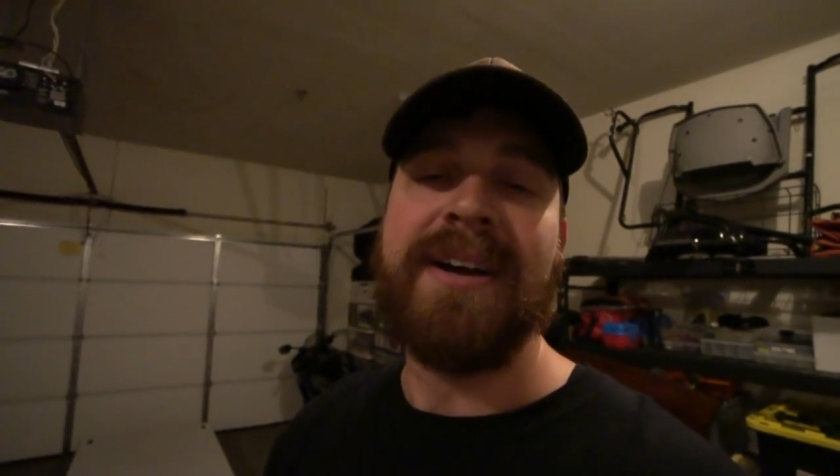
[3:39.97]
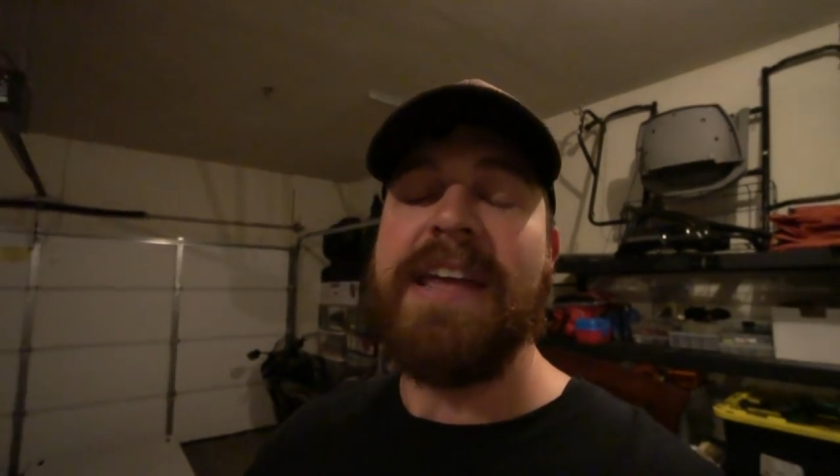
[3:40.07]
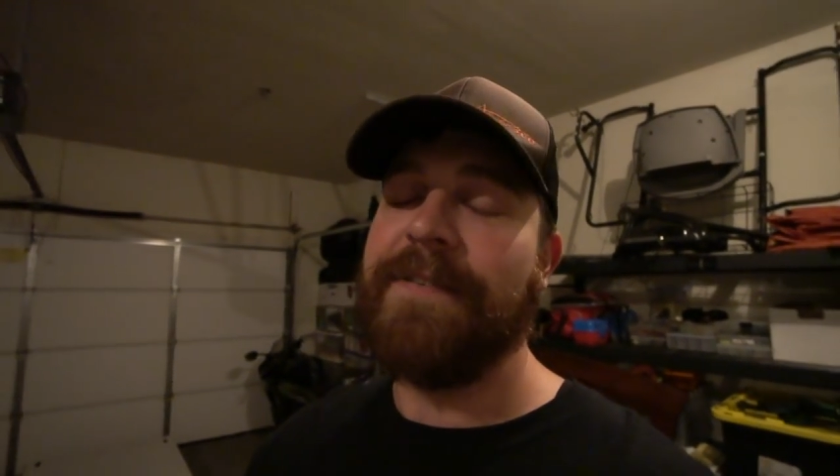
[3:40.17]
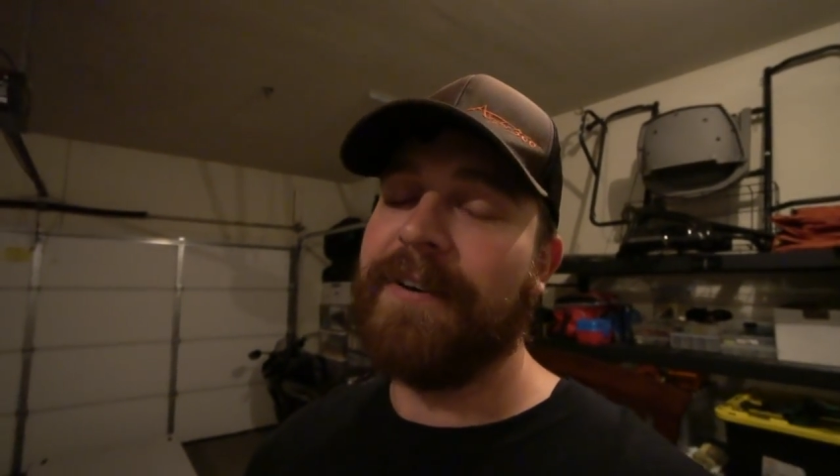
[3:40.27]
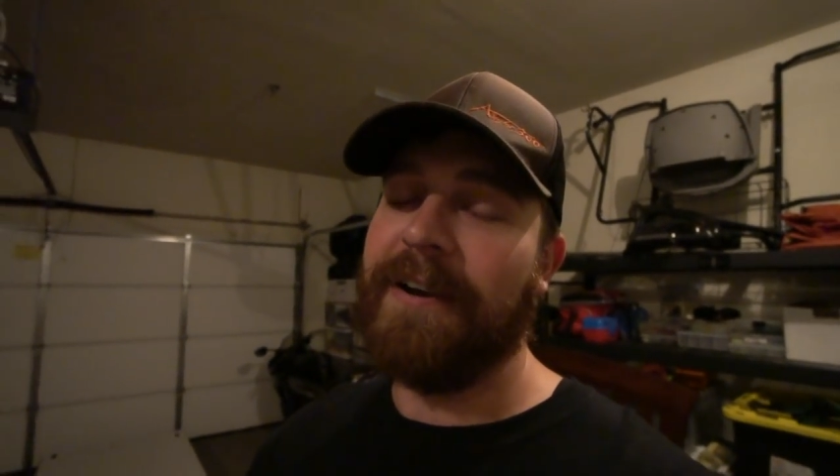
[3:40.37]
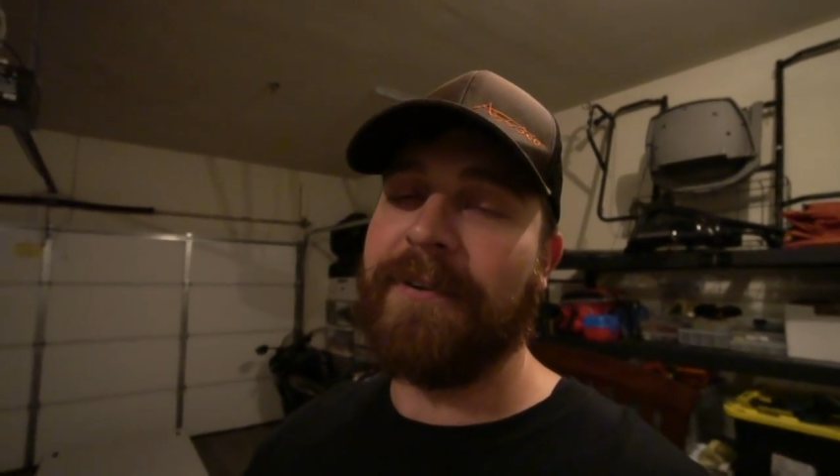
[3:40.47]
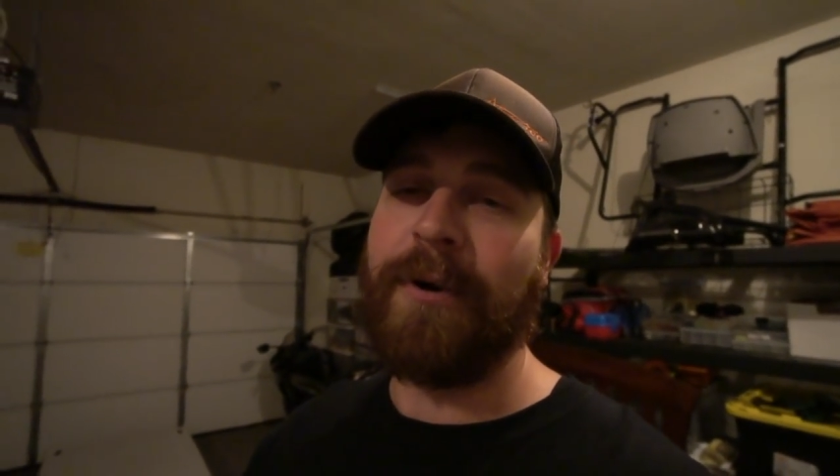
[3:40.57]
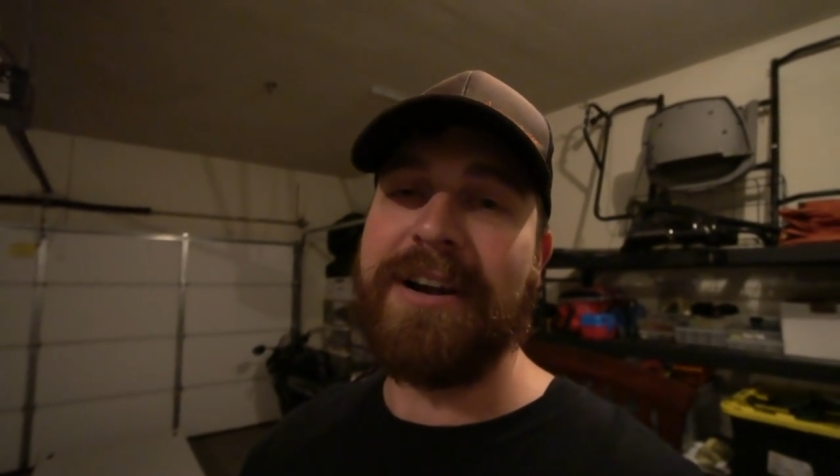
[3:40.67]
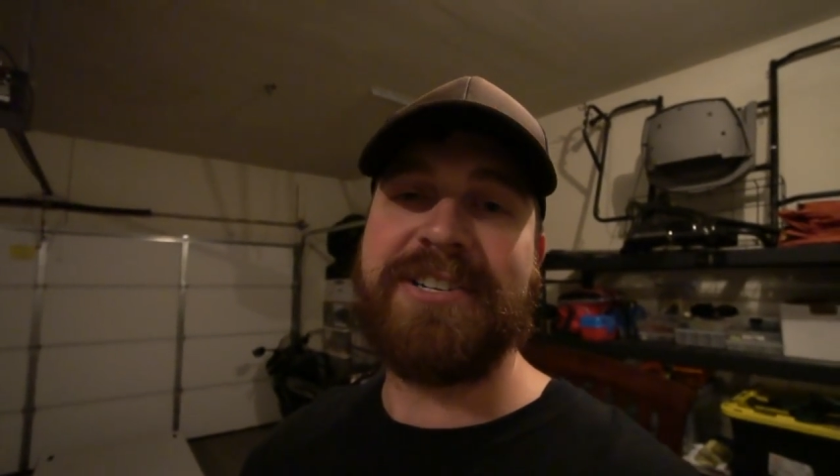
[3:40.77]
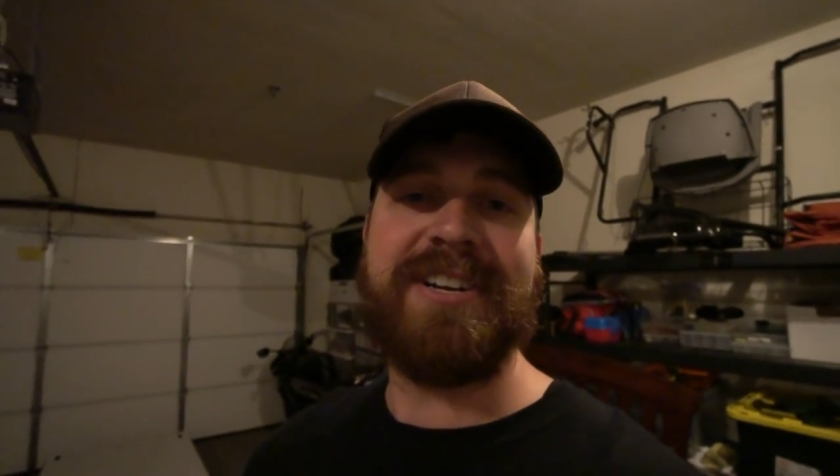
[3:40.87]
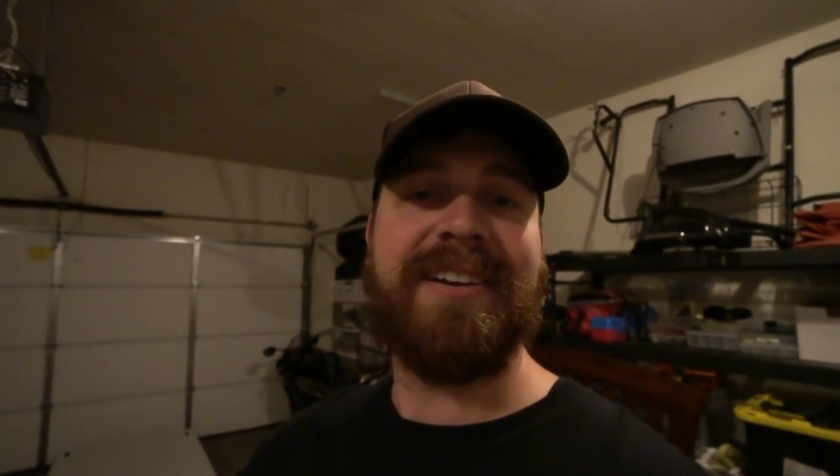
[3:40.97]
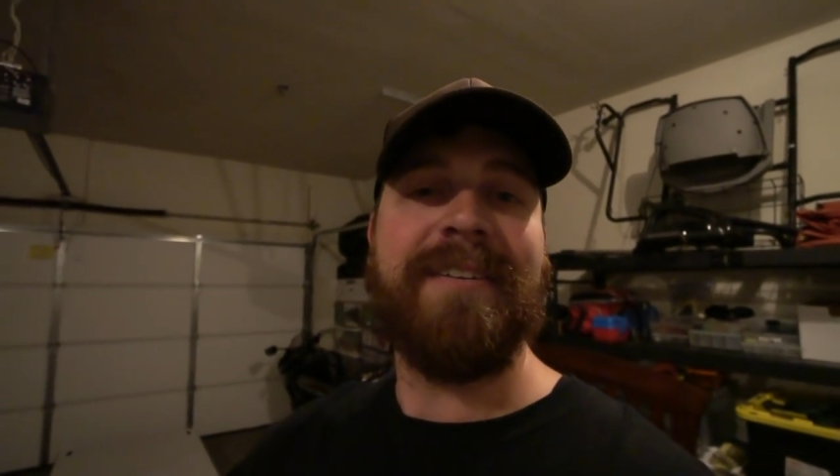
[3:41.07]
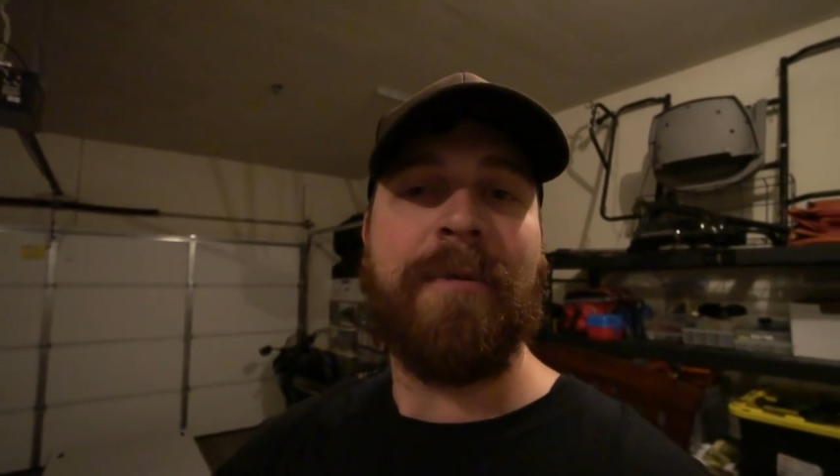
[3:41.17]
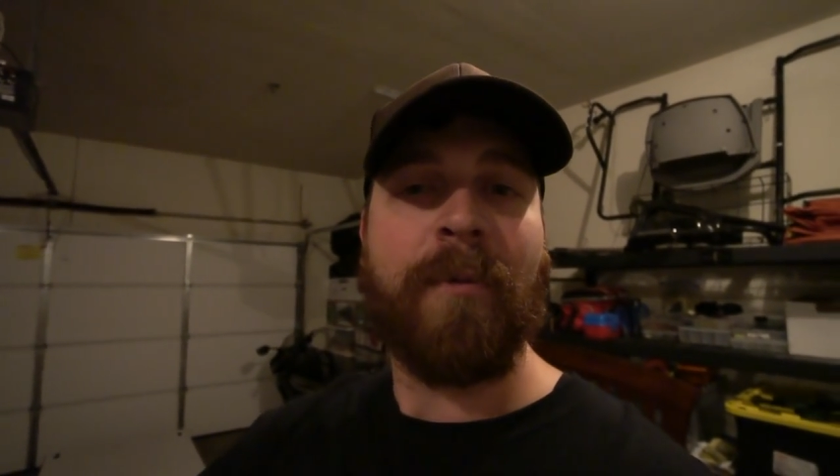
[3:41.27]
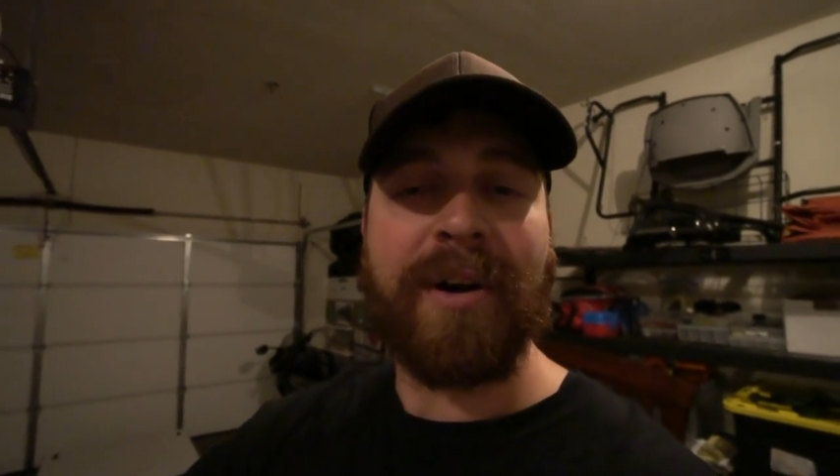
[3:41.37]
If you have a
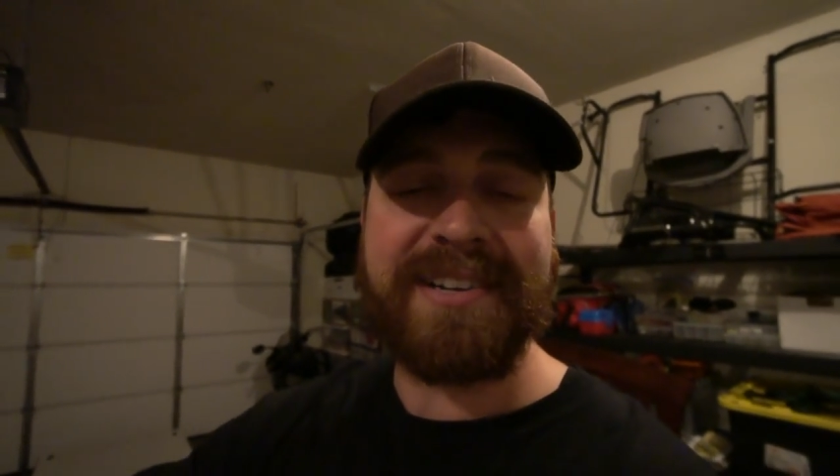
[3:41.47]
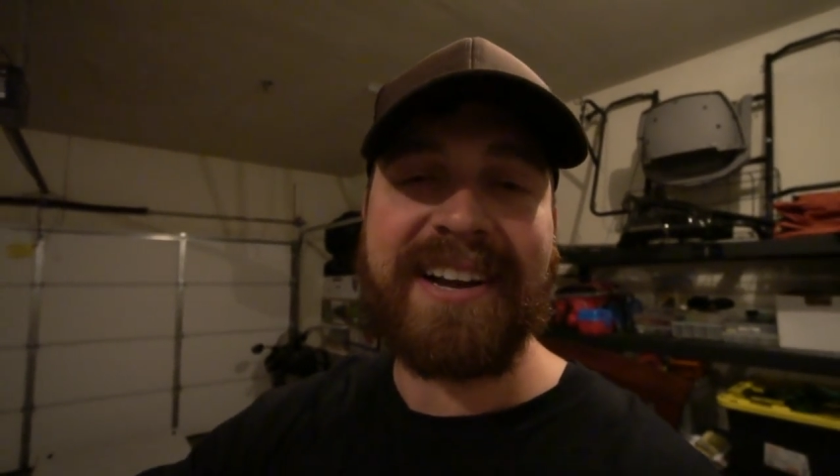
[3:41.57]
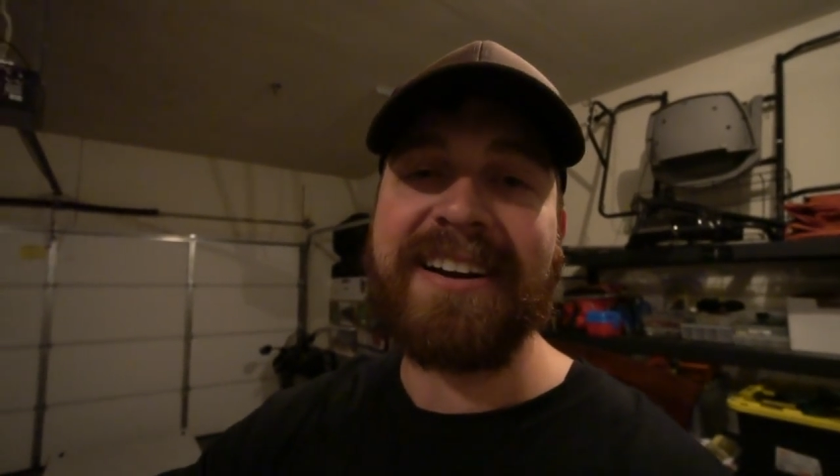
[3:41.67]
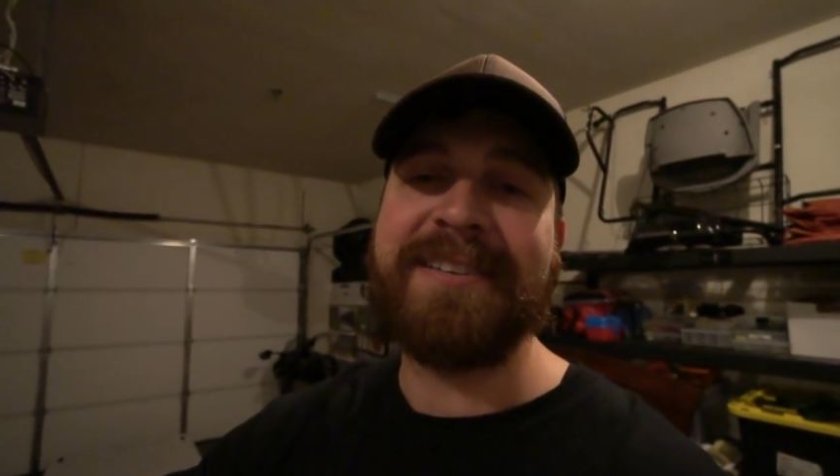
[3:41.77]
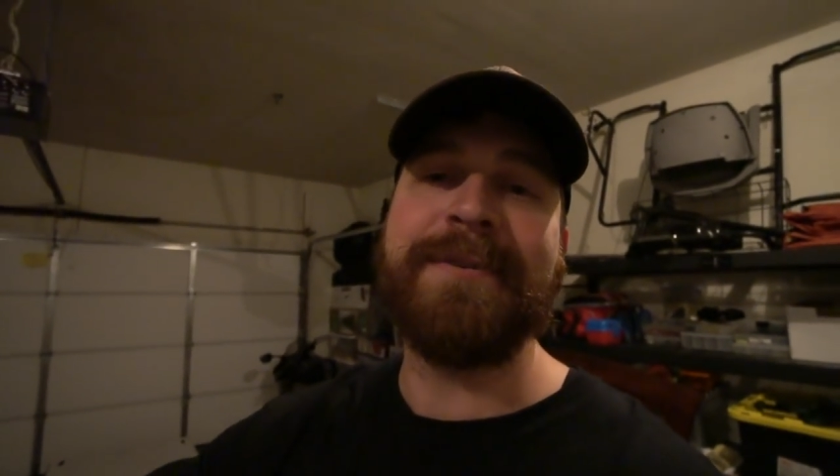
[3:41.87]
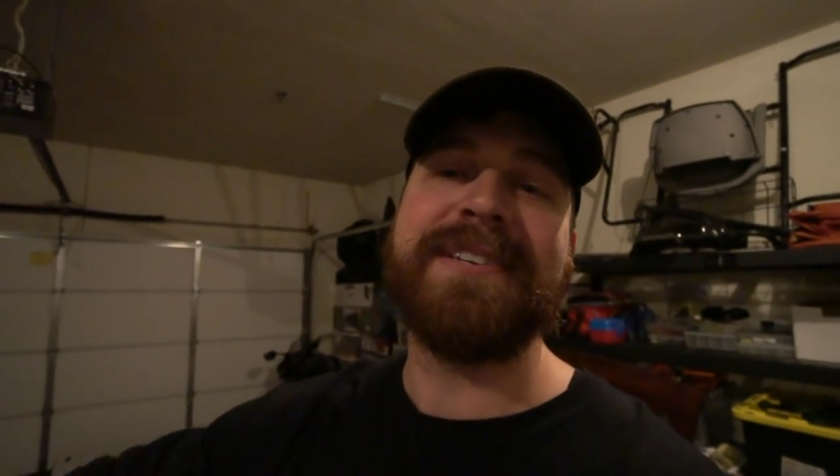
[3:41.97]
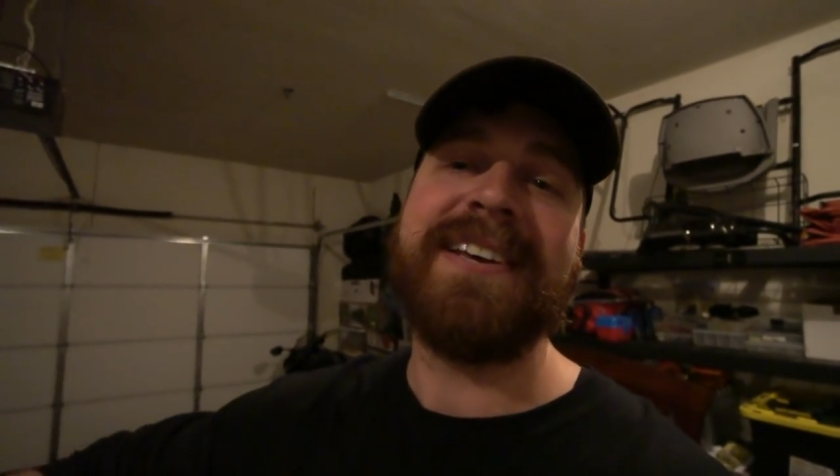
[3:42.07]
question, want to talk to us,